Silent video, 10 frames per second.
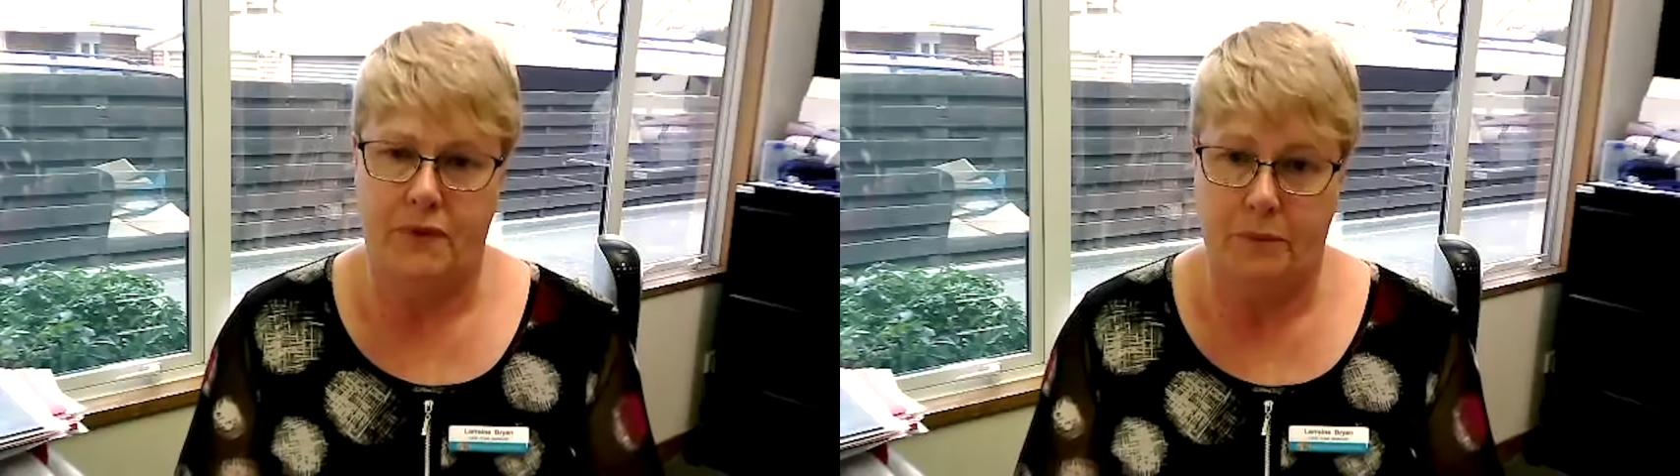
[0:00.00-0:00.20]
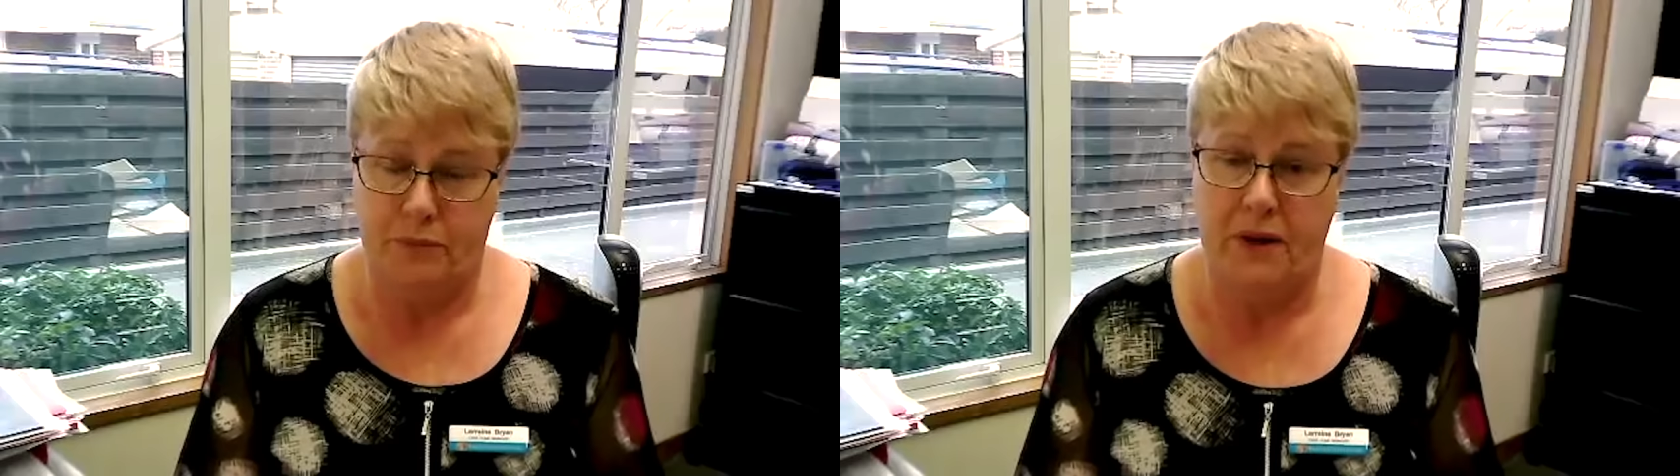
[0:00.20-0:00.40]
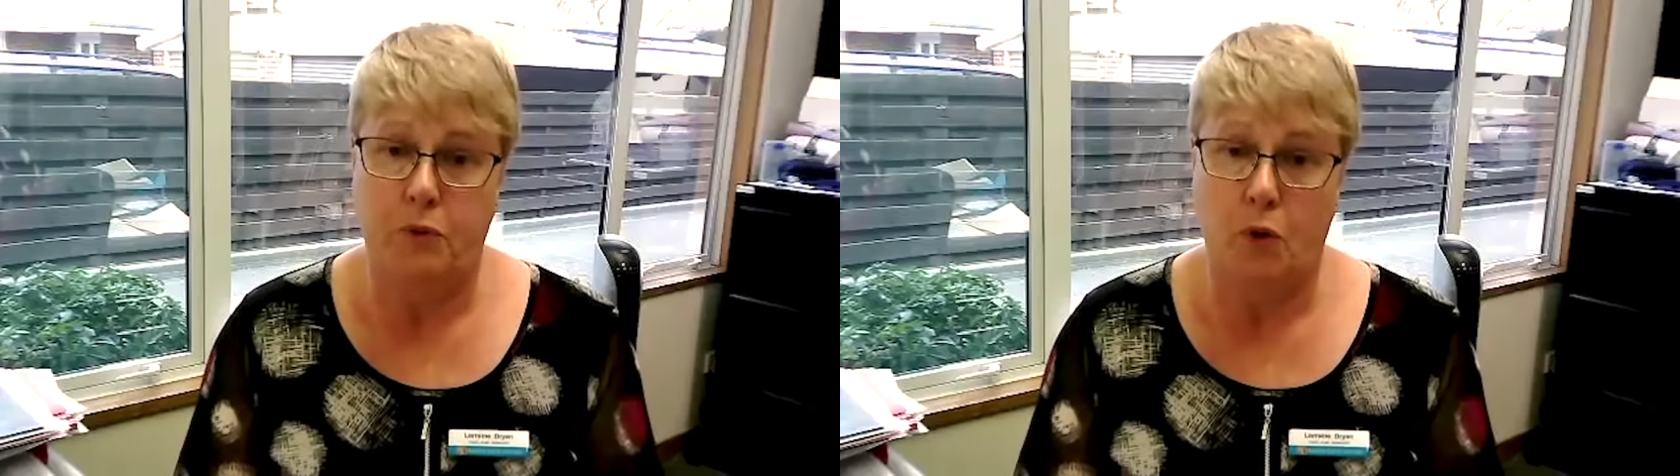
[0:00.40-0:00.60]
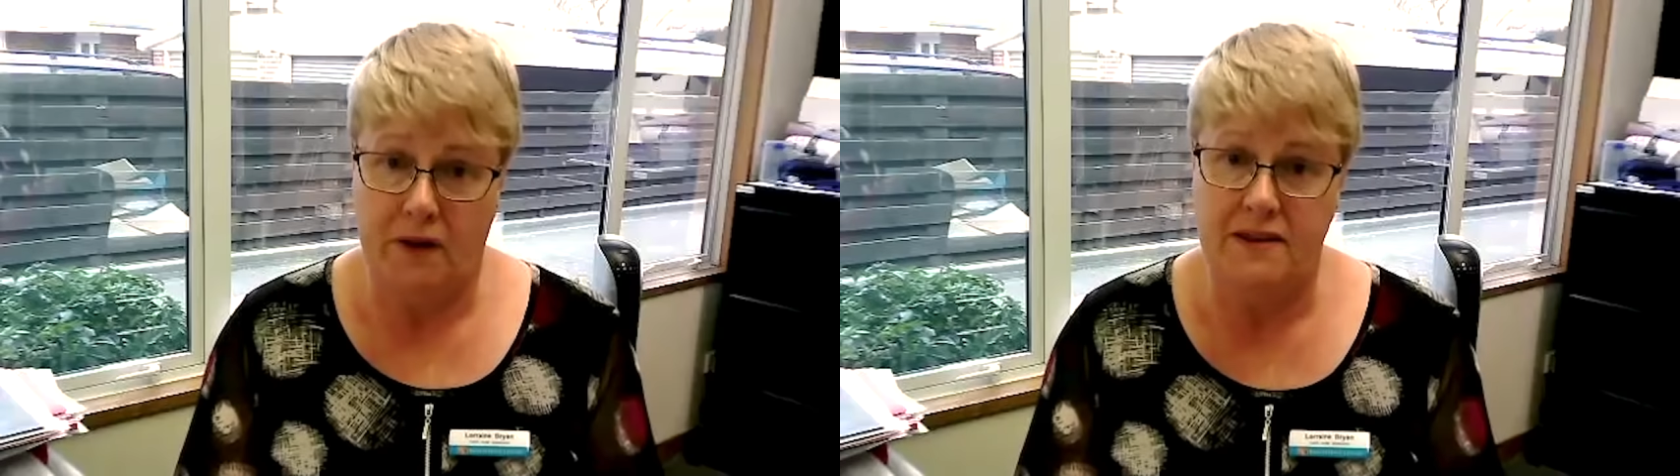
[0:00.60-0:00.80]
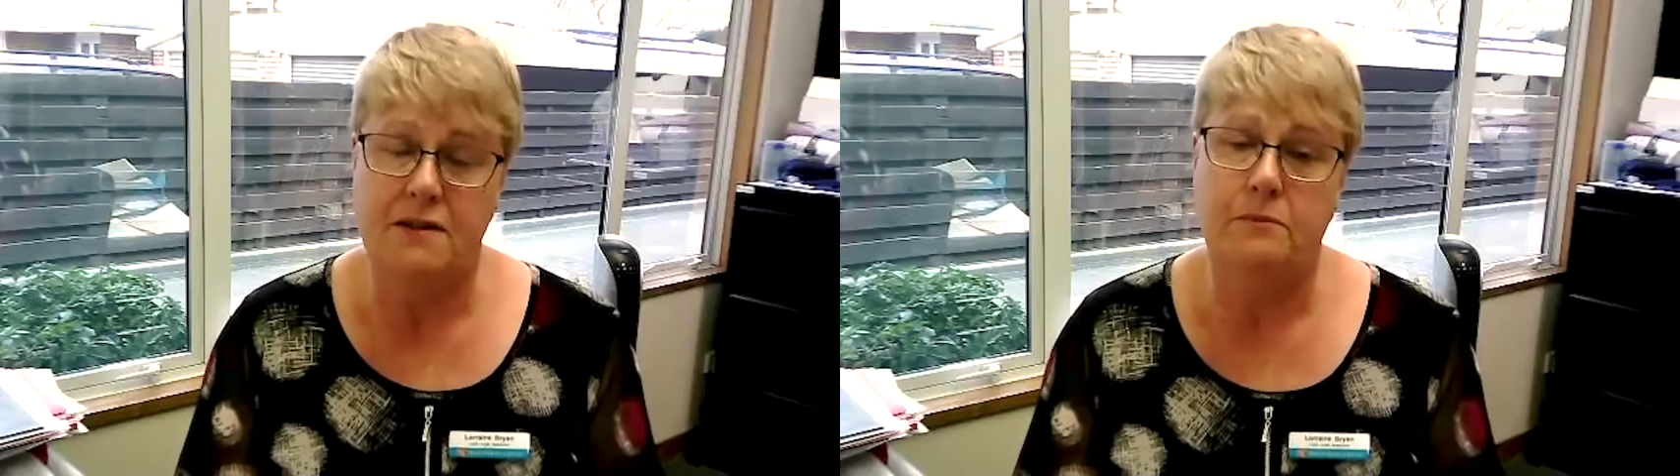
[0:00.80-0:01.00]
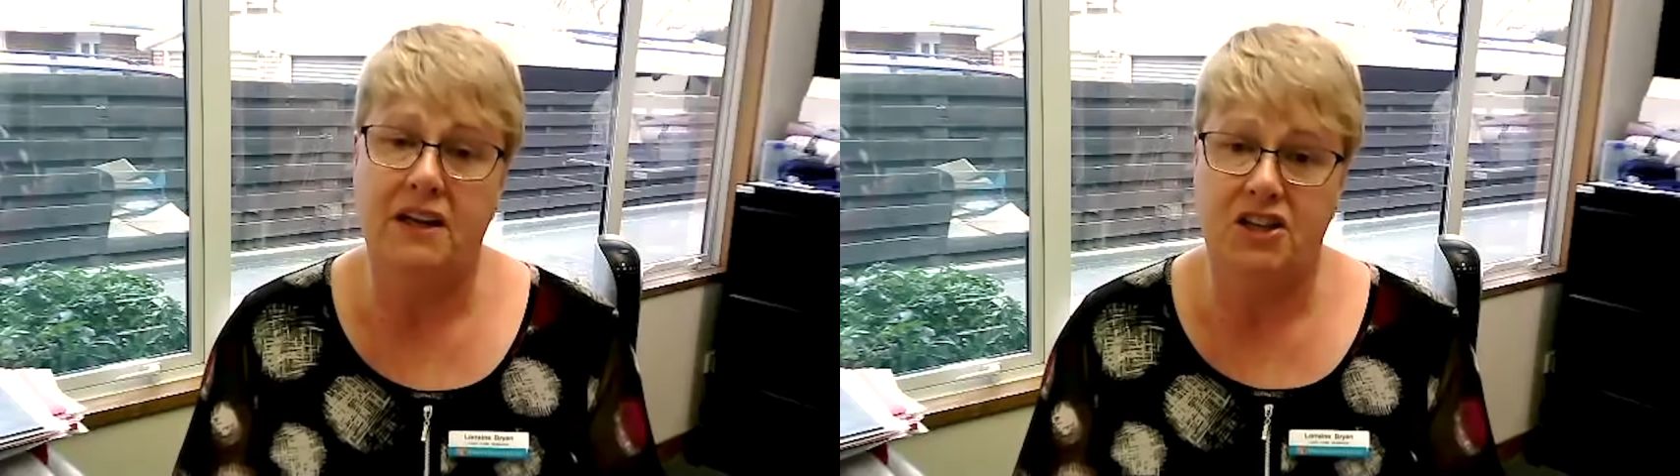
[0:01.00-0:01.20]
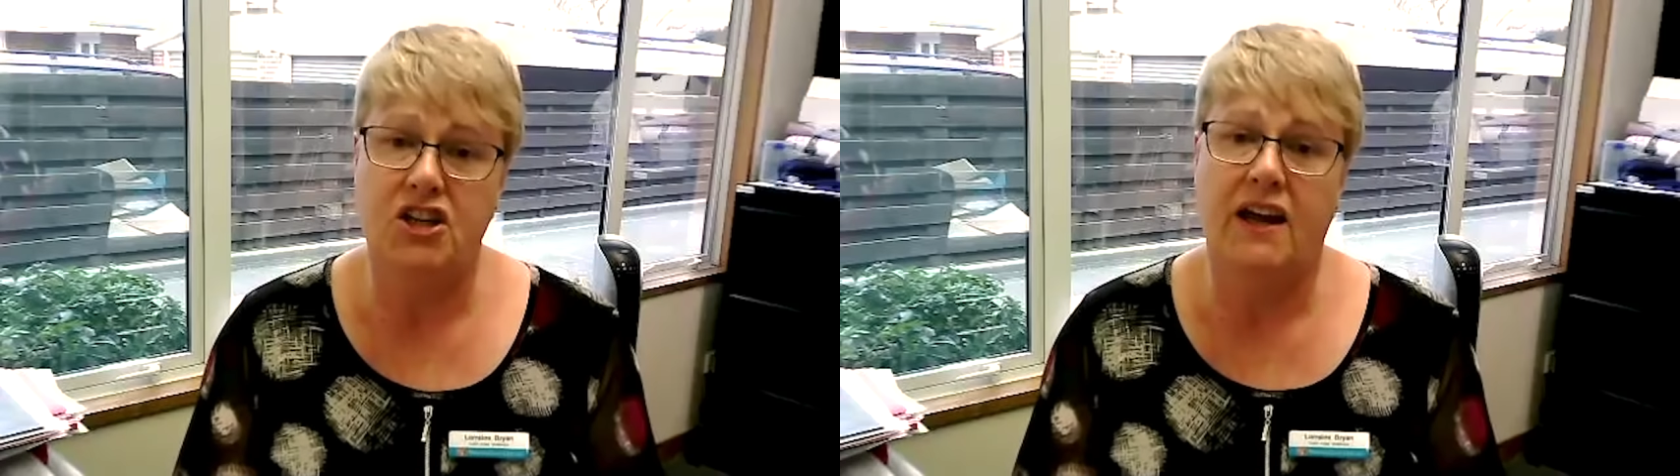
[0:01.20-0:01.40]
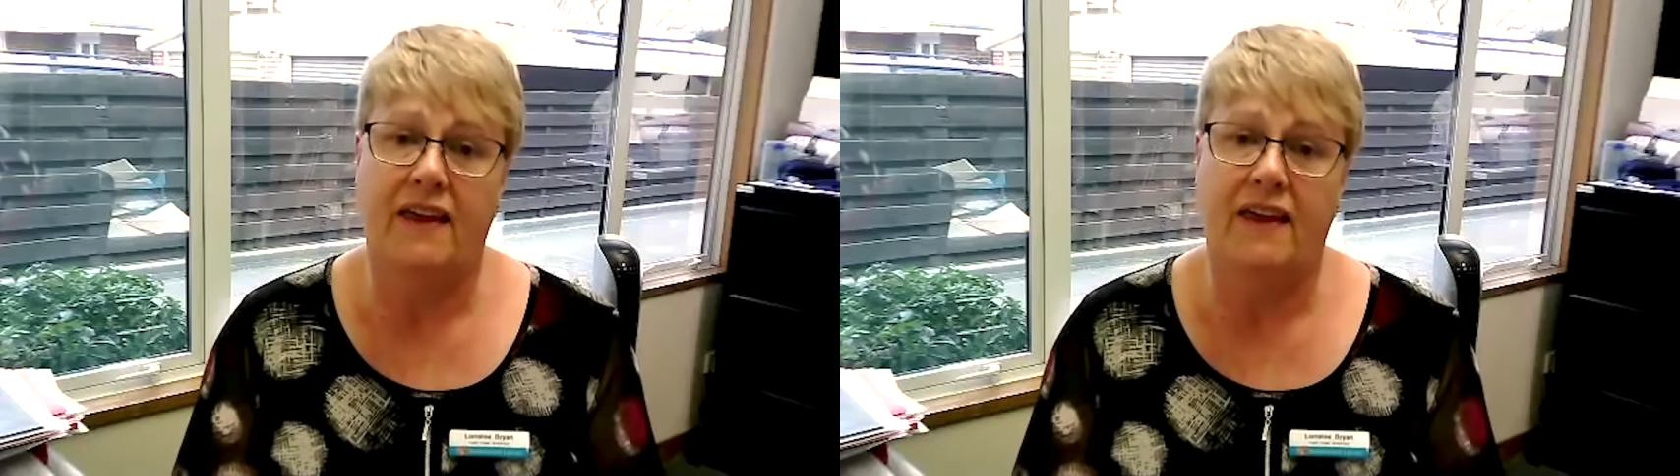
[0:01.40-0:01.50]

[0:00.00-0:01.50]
the people with dementia